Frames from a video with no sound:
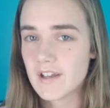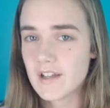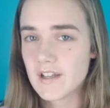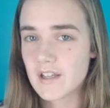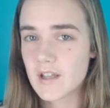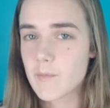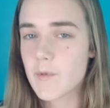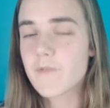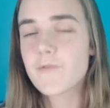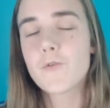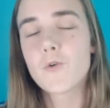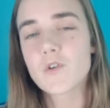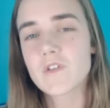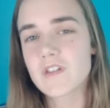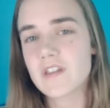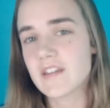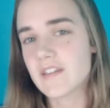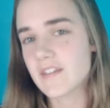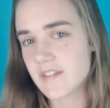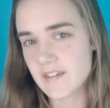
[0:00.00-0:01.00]
Number
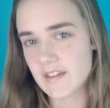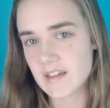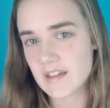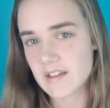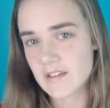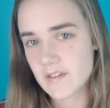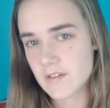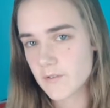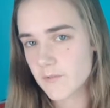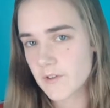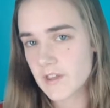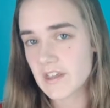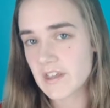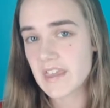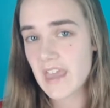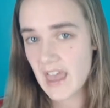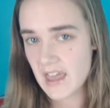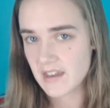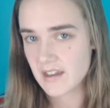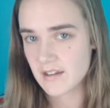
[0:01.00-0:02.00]
14 seed
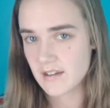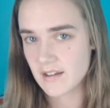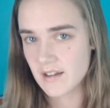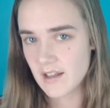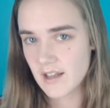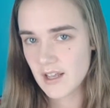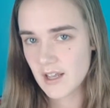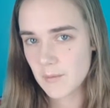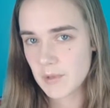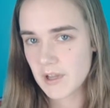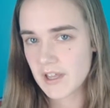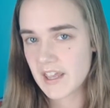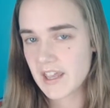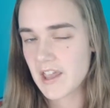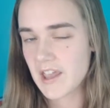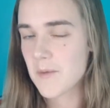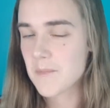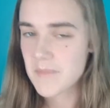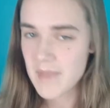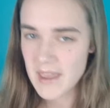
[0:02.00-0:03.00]
Sofia Kenin
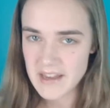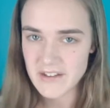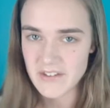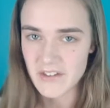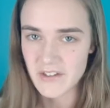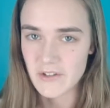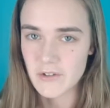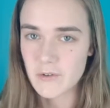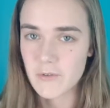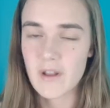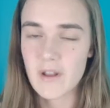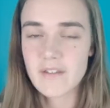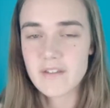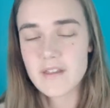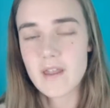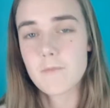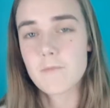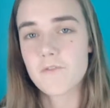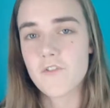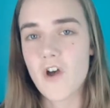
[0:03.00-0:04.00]
playing her maiden Grand
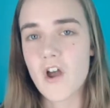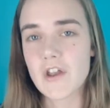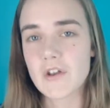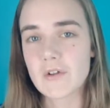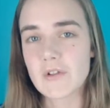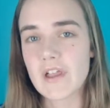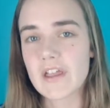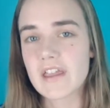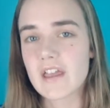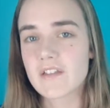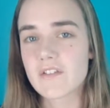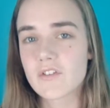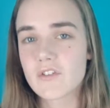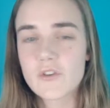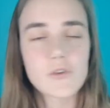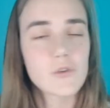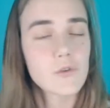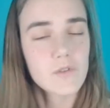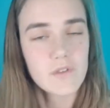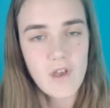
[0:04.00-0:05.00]
Slam final against
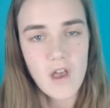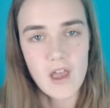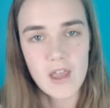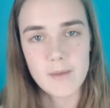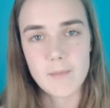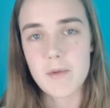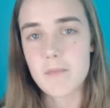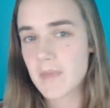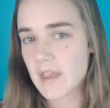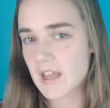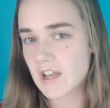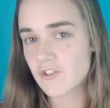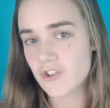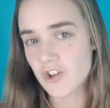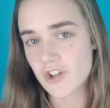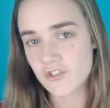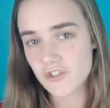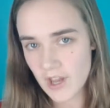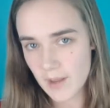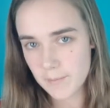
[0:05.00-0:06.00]
two-time
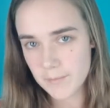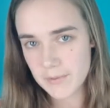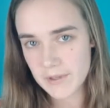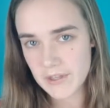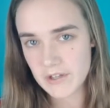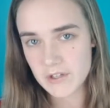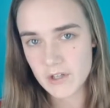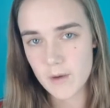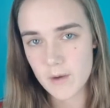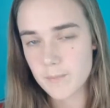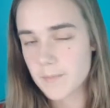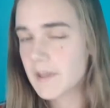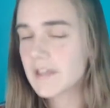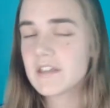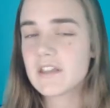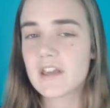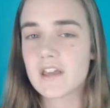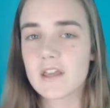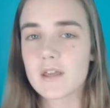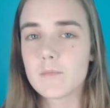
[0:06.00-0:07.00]
major champion
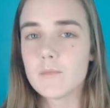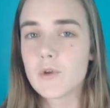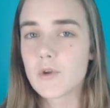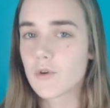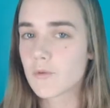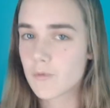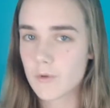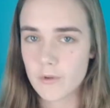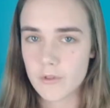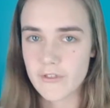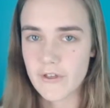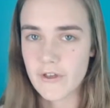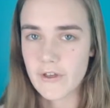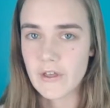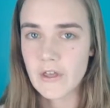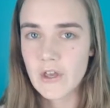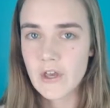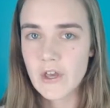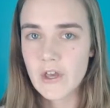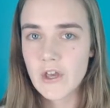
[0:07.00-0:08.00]
Garbiñe Muguruza,
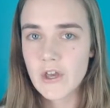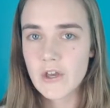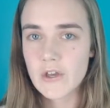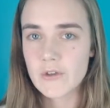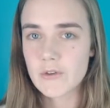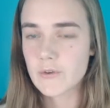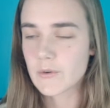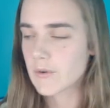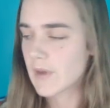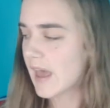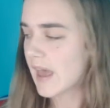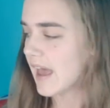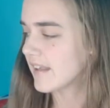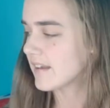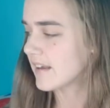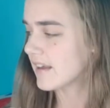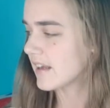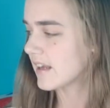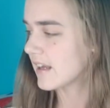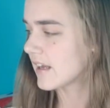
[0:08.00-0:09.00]
who
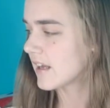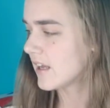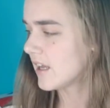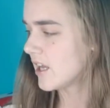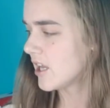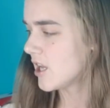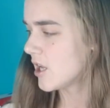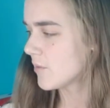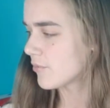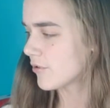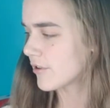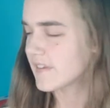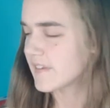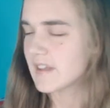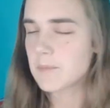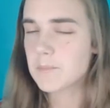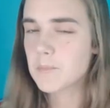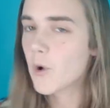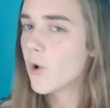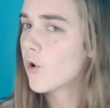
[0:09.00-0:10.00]
had a
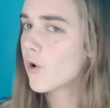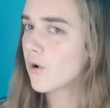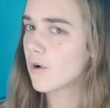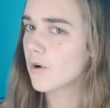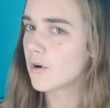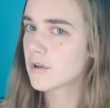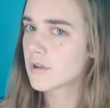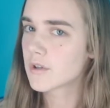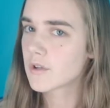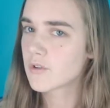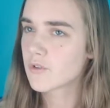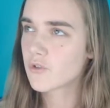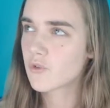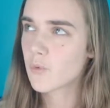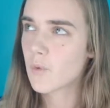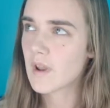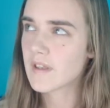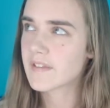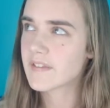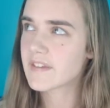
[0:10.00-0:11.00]
pretty poor
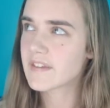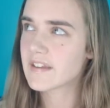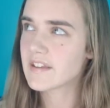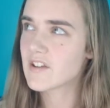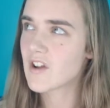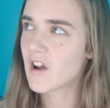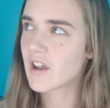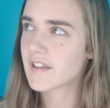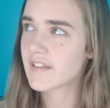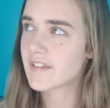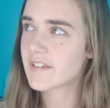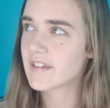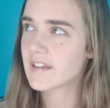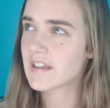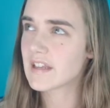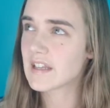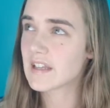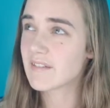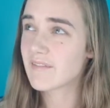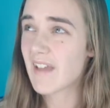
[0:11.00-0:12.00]

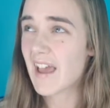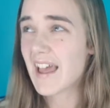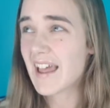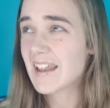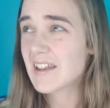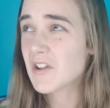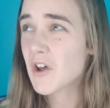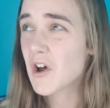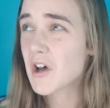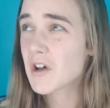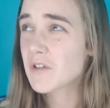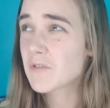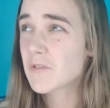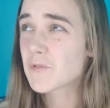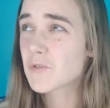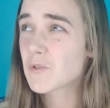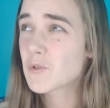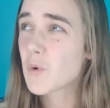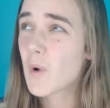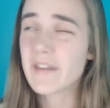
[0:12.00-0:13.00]
2019 and half
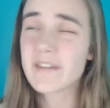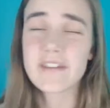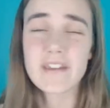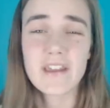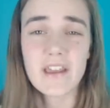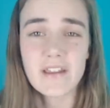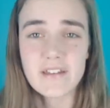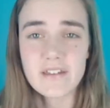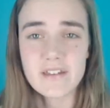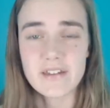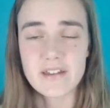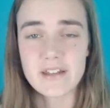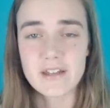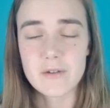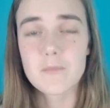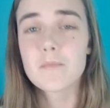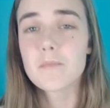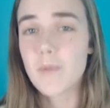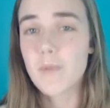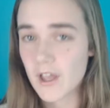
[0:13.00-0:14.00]
2018
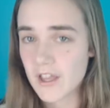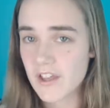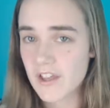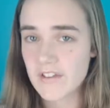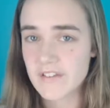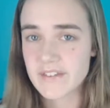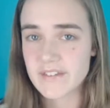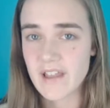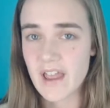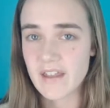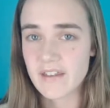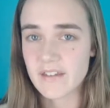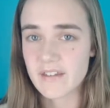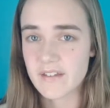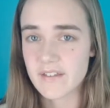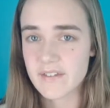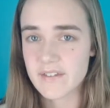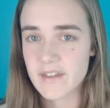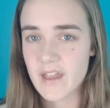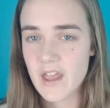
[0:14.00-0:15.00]
by her
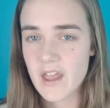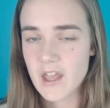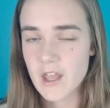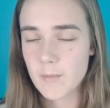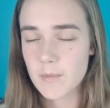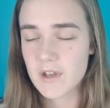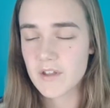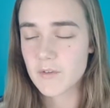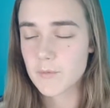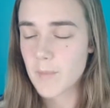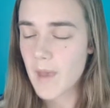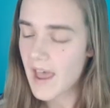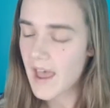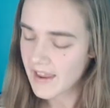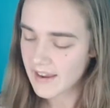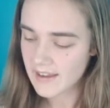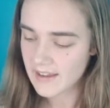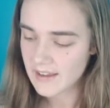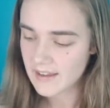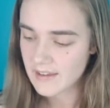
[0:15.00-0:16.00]
standards, but is
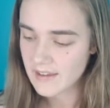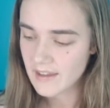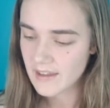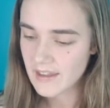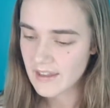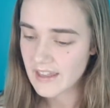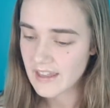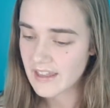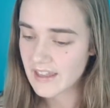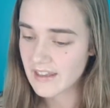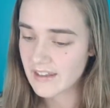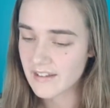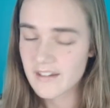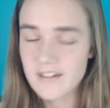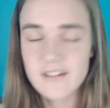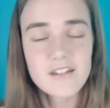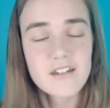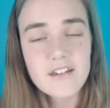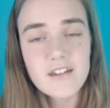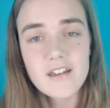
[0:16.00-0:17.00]
back in
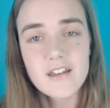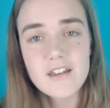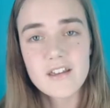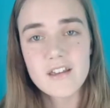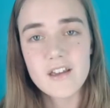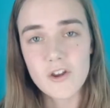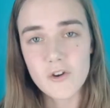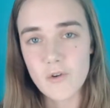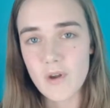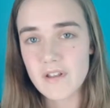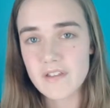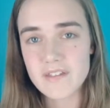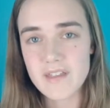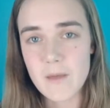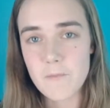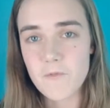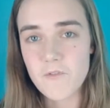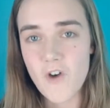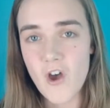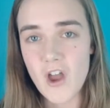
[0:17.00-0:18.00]
the Grand
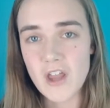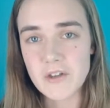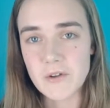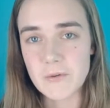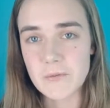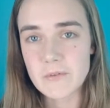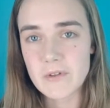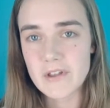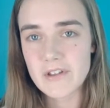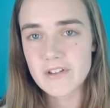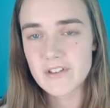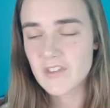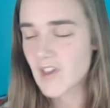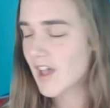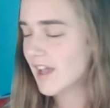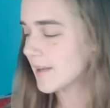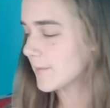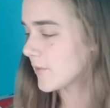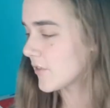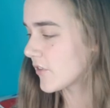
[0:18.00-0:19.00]
Slam final.
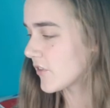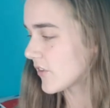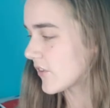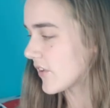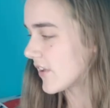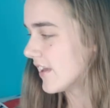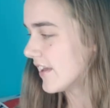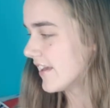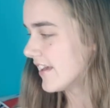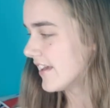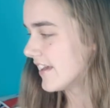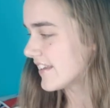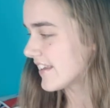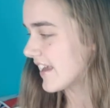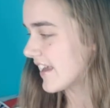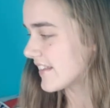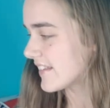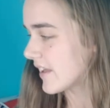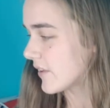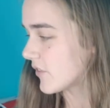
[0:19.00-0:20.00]
Time to
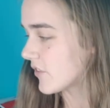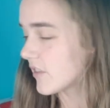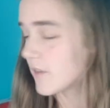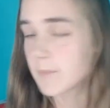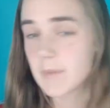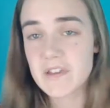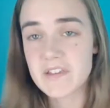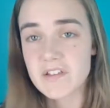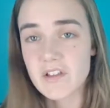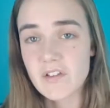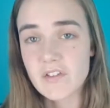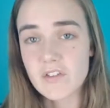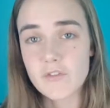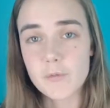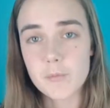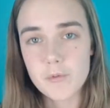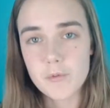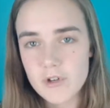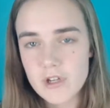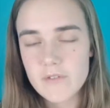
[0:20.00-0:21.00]
get down to the business
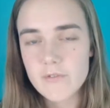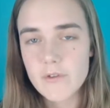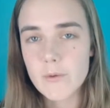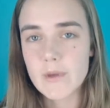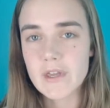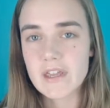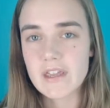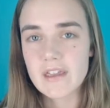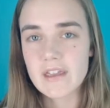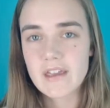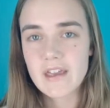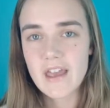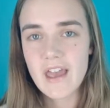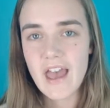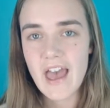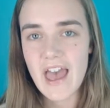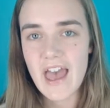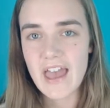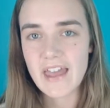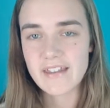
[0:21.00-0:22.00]
of previewing
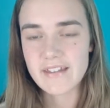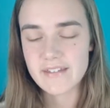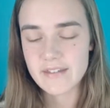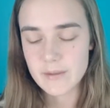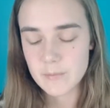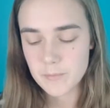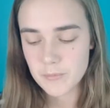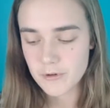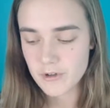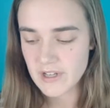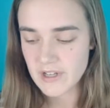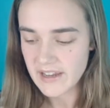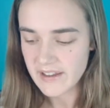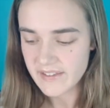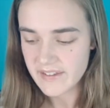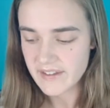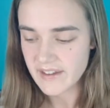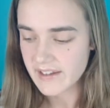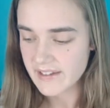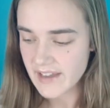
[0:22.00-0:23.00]
and
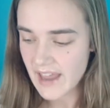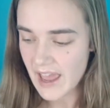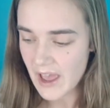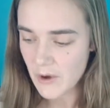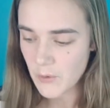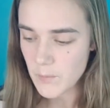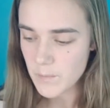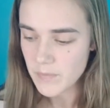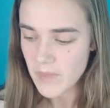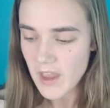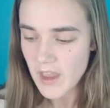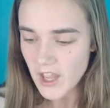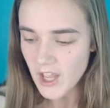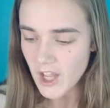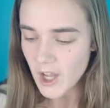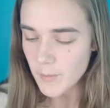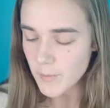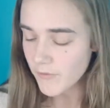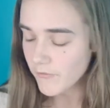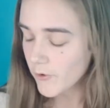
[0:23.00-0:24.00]
predicting. Now,
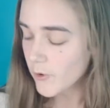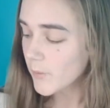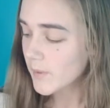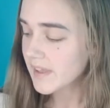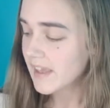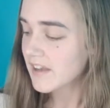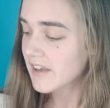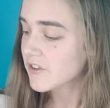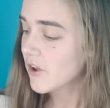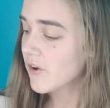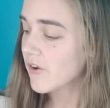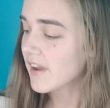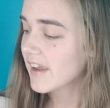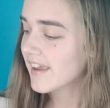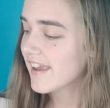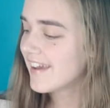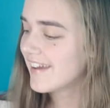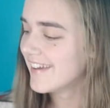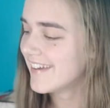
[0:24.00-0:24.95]
before we get going,